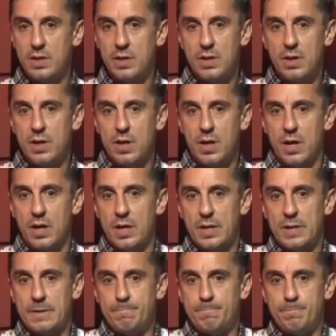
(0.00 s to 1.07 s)

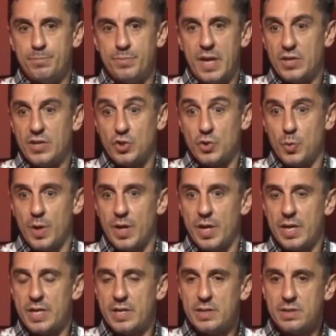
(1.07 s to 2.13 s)
That's just the way
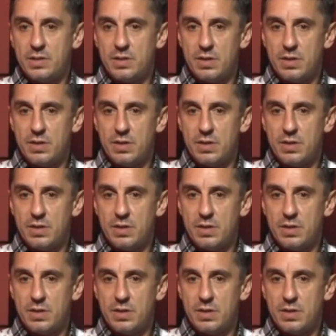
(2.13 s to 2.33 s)
it is.